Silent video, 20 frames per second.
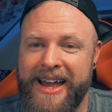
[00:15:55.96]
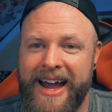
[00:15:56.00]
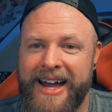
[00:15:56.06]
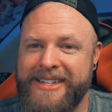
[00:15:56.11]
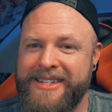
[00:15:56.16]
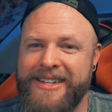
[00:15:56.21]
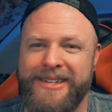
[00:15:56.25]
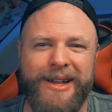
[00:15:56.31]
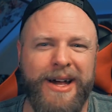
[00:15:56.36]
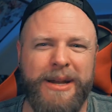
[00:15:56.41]
I
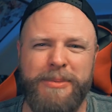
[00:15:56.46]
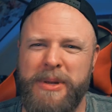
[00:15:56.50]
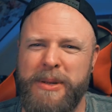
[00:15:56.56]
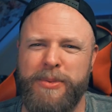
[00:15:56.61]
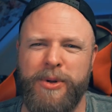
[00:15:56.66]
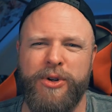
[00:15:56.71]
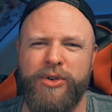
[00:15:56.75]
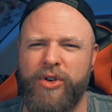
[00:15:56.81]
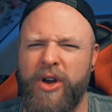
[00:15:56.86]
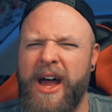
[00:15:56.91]
see a lot of
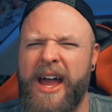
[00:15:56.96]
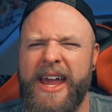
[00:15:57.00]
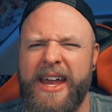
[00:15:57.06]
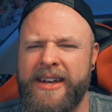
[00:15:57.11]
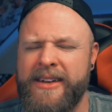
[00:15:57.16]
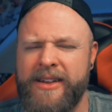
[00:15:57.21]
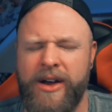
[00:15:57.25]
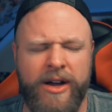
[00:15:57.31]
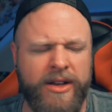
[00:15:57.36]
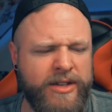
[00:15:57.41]
people
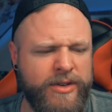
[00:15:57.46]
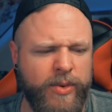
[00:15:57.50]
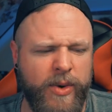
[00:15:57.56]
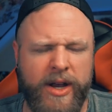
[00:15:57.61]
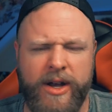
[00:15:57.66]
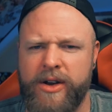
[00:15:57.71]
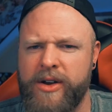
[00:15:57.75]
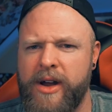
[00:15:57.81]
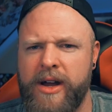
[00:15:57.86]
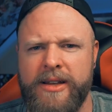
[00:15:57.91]
crying on
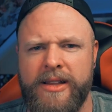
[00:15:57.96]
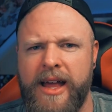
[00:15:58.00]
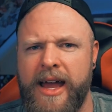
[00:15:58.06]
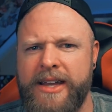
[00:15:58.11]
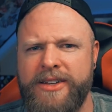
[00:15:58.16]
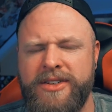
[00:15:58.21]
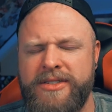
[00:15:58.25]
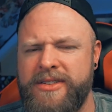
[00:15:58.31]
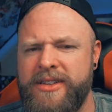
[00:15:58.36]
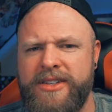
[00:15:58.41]
Twitter,
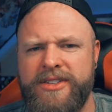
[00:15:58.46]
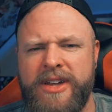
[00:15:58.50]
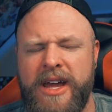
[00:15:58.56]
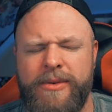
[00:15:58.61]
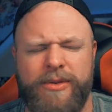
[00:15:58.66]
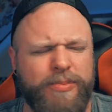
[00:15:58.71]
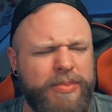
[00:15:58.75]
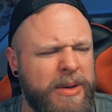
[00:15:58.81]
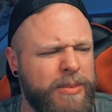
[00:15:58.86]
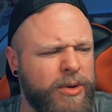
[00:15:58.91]
online, just in
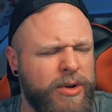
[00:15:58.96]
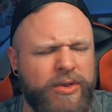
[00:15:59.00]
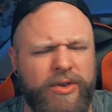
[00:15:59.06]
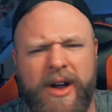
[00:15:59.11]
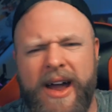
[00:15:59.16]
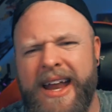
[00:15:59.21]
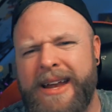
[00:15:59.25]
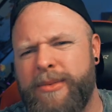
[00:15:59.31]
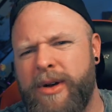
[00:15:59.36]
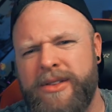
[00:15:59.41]
general, people
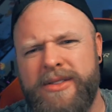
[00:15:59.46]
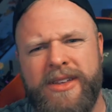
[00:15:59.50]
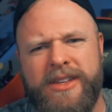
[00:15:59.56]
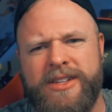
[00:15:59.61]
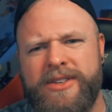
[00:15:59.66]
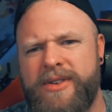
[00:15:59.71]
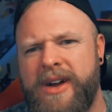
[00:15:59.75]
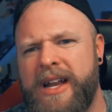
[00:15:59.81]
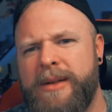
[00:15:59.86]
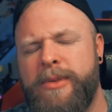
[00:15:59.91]
crying about
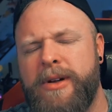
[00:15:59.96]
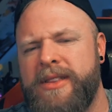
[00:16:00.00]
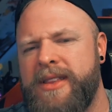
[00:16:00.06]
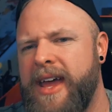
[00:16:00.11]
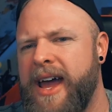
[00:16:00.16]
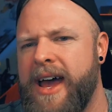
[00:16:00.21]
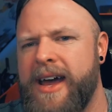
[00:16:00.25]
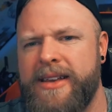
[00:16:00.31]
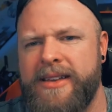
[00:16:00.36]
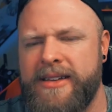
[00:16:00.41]
this, crying about
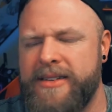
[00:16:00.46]
that.